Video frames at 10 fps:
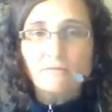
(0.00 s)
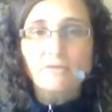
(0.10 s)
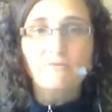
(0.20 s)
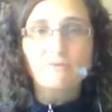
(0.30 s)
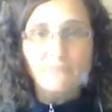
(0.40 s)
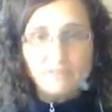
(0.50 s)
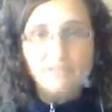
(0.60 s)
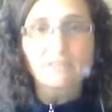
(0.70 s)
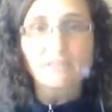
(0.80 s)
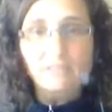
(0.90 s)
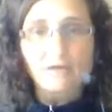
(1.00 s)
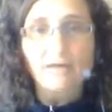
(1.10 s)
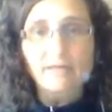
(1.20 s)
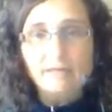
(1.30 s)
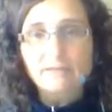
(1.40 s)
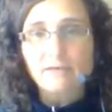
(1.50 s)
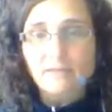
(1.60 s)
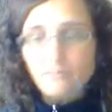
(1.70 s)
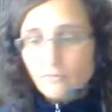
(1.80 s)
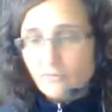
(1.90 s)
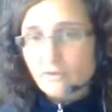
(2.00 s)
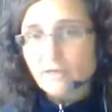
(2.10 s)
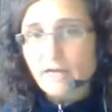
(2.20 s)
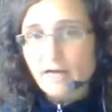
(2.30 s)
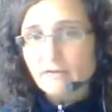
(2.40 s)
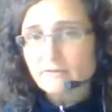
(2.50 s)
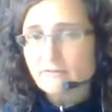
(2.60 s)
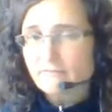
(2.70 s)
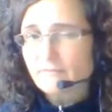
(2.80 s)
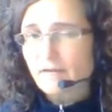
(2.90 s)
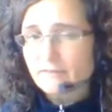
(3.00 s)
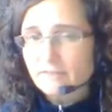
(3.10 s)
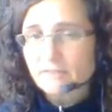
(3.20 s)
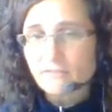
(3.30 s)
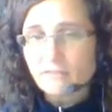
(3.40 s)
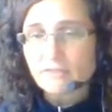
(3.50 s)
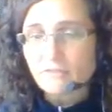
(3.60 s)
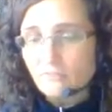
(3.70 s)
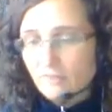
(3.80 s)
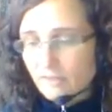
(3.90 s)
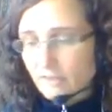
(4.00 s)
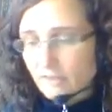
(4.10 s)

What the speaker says: you be physically drawing this on the board? How's this going to work?